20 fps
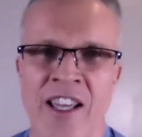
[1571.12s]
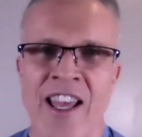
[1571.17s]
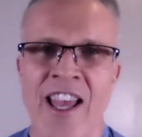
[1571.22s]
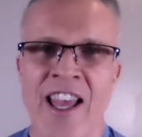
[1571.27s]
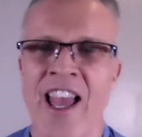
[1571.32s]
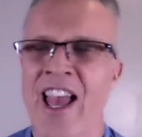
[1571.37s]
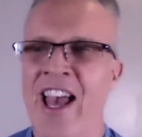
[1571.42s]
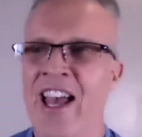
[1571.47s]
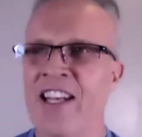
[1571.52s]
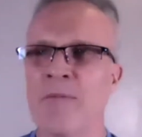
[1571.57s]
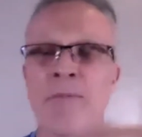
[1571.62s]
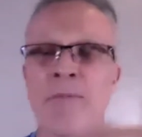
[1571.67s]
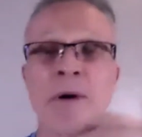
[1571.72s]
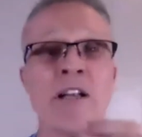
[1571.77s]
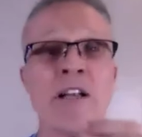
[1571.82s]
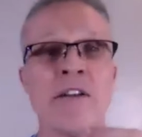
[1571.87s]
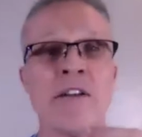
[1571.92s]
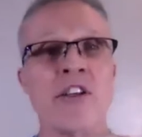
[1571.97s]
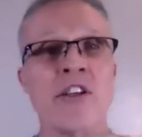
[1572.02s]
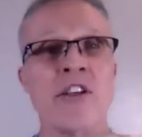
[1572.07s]
and
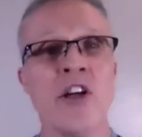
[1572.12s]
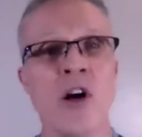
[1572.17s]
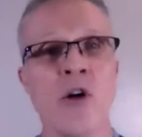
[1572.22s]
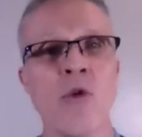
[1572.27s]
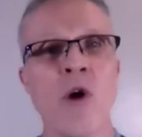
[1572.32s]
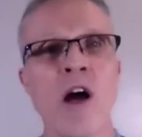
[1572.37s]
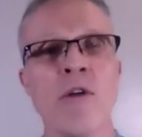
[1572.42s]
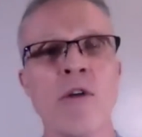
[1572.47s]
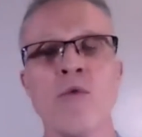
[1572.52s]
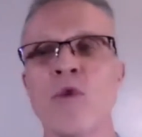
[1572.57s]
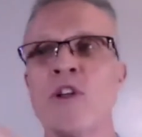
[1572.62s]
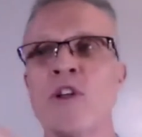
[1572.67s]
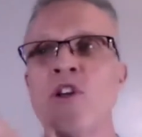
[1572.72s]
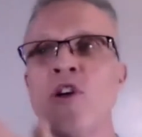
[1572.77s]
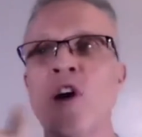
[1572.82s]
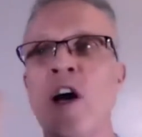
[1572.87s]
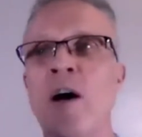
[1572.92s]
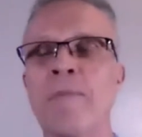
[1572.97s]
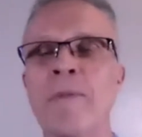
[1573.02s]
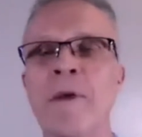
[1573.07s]
but you know what? When you
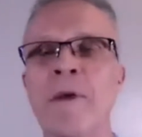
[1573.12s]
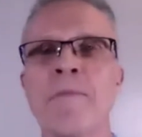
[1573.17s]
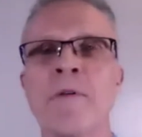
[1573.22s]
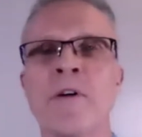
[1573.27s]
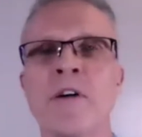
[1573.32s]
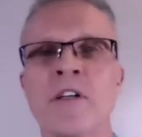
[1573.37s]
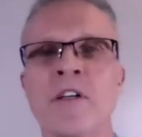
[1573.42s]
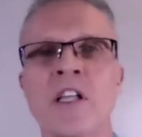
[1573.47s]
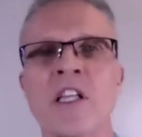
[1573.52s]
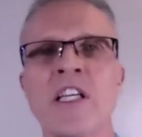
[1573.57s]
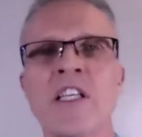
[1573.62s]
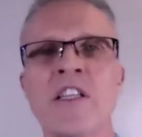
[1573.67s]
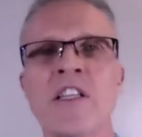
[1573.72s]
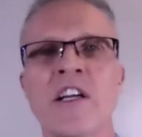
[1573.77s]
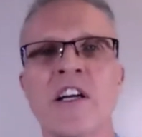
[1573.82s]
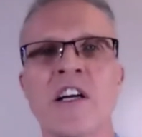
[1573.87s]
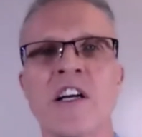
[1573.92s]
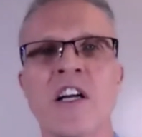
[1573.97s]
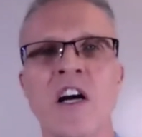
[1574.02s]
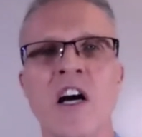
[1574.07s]
help people clean
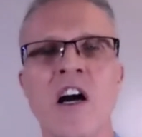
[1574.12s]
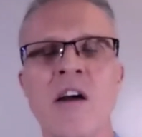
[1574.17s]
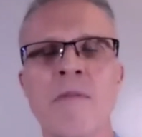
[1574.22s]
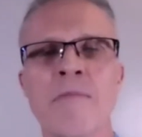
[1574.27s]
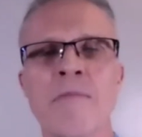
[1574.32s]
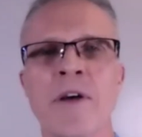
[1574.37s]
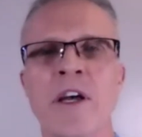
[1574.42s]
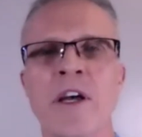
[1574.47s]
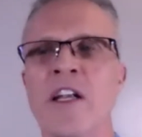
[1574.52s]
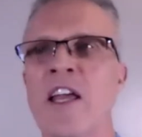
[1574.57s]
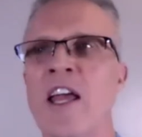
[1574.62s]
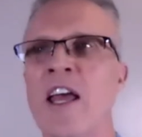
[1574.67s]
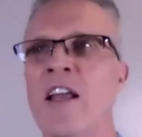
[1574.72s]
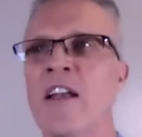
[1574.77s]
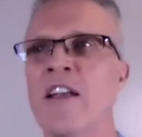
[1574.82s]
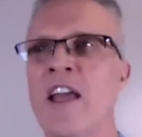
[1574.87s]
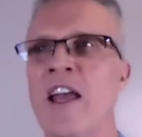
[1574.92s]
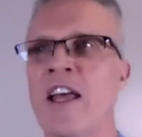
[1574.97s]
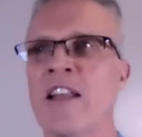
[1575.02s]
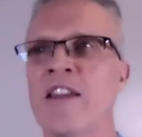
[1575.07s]
their carpet
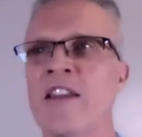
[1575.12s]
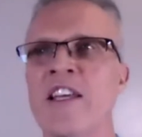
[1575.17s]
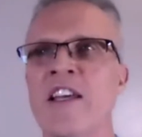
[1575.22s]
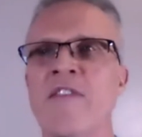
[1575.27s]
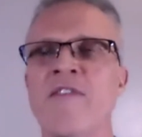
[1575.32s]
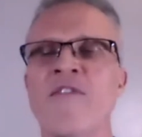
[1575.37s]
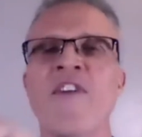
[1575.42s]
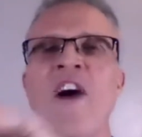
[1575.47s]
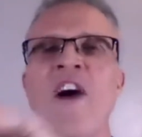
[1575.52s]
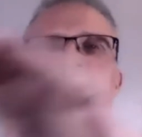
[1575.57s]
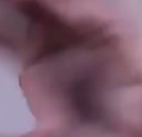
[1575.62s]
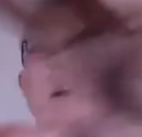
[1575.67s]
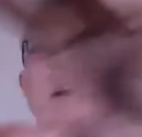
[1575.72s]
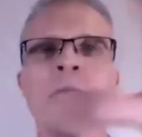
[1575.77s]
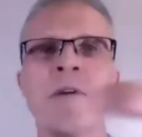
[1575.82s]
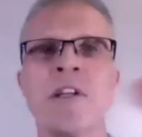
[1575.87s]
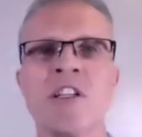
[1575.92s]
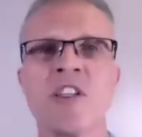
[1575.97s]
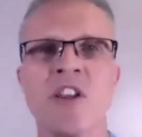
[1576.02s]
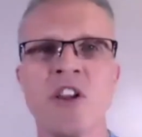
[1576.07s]
and, and the
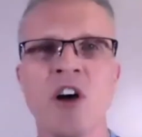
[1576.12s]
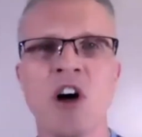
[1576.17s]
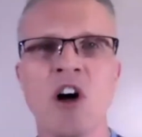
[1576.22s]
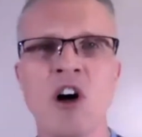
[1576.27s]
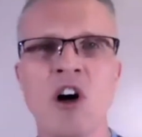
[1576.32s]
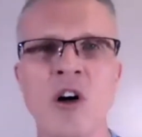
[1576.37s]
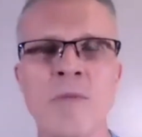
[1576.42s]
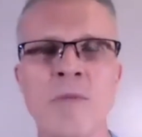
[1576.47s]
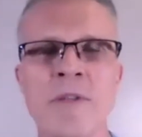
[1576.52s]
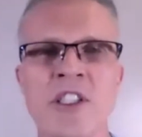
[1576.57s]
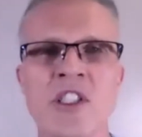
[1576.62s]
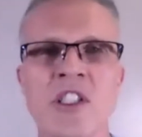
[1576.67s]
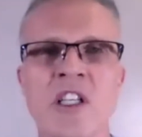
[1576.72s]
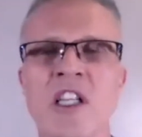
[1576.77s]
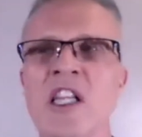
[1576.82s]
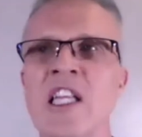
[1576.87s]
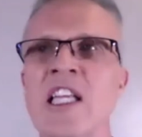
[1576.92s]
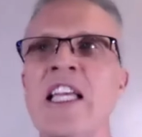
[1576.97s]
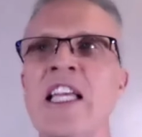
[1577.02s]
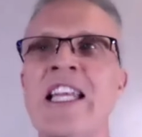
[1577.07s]
environment of the home is
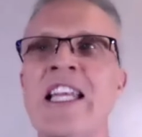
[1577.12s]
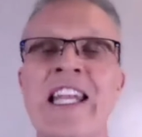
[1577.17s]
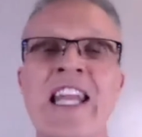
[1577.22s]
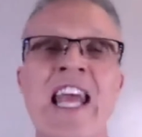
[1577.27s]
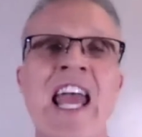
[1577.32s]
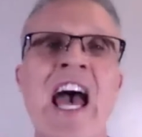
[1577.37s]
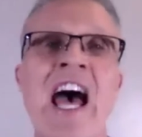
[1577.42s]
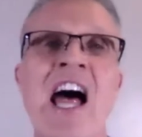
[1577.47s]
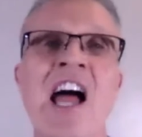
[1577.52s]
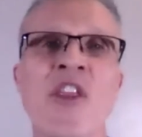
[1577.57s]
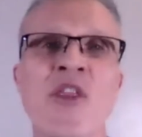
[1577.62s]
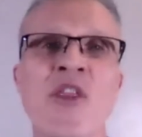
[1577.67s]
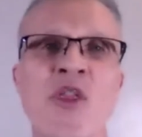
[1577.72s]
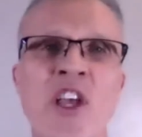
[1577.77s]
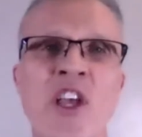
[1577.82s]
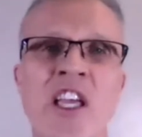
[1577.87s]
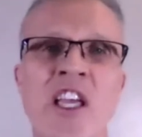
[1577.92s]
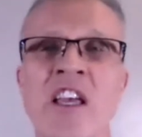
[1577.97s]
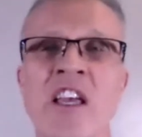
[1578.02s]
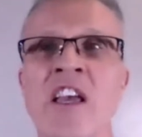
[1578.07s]
clean and
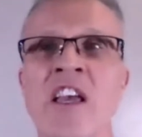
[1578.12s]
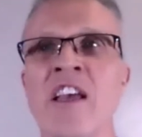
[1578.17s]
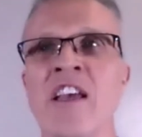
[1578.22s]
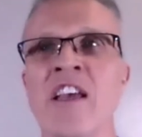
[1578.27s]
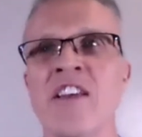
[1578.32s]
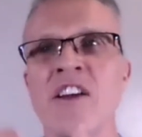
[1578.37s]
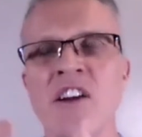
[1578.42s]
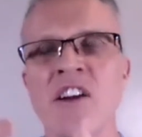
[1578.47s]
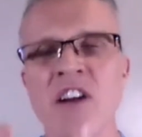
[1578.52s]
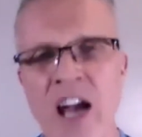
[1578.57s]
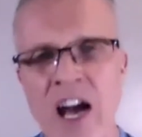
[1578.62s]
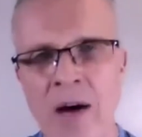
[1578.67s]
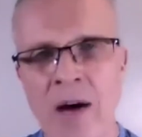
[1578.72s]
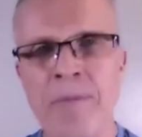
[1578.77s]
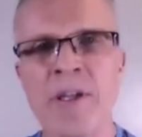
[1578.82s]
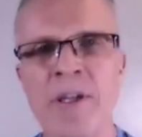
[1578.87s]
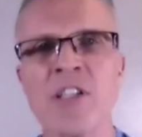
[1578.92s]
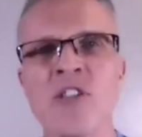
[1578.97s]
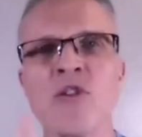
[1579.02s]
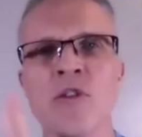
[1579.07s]
healthy, you're
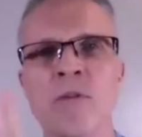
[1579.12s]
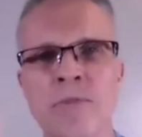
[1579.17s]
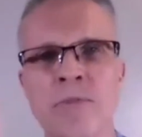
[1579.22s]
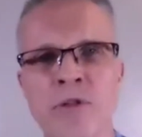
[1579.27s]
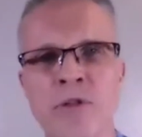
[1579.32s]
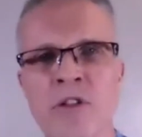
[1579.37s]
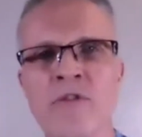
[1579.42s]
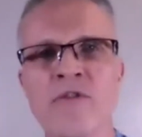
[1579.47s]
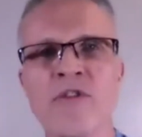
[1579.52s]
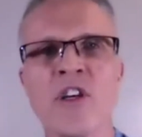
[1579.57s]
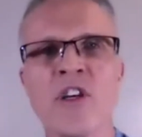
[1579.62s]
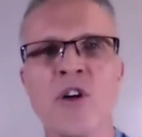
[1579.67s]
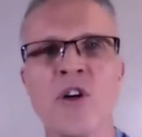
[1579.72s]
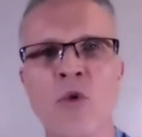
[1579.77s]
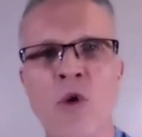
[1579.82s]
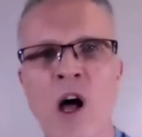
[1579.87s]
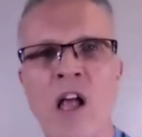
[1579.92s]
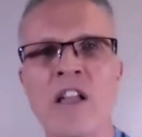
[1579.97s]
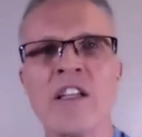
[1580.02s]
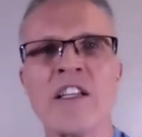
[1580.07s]
helping to improve the
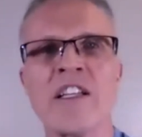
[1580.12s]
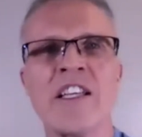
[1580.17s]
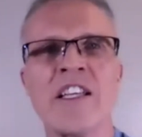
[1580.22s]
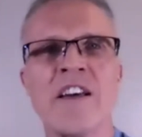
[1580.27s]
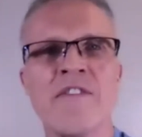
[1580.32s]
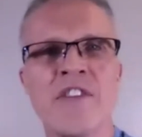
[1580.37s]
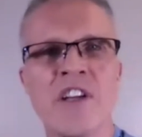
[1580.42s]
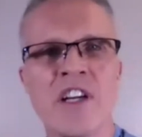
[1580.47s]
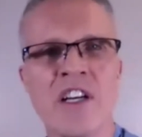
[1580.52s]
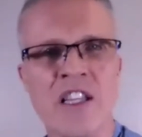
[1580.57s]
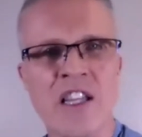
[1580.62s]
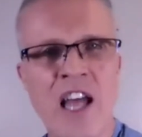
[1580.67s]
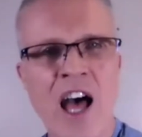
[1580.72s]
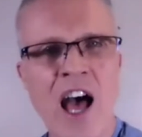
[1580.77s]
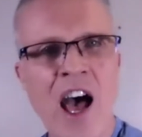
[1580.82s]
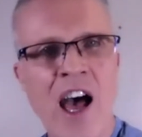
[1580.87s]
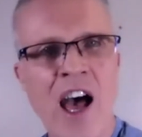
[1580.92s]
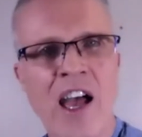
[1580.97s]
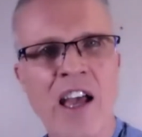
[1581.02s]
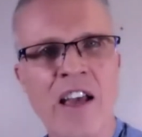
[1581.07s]
quality of their
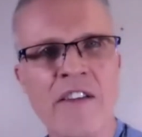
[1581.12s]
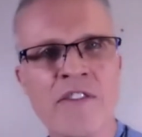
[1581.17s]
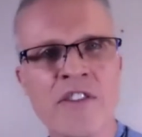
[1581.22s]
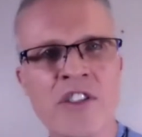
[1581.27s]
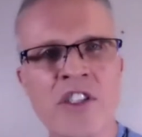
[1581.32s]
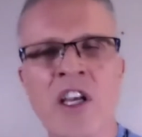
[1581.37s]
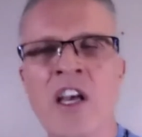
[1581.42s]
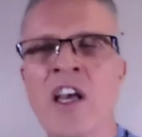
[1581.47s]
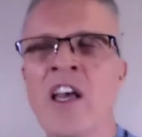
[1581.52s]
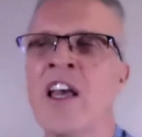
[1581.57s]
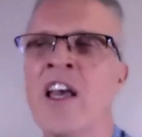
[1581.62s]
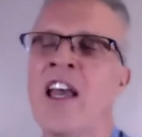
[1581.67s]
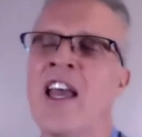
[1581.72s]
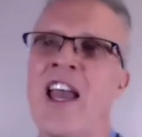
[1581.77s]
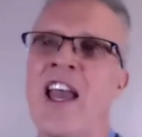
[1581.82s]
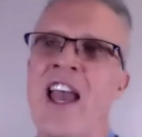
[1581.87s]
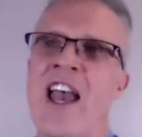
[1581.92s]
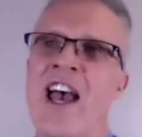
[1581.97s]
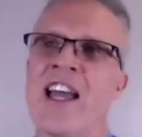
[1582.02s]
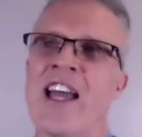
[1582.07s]
lives.
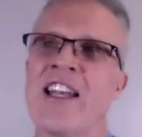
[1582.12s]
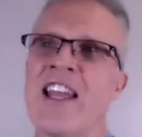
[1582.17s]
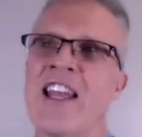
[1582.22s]
And,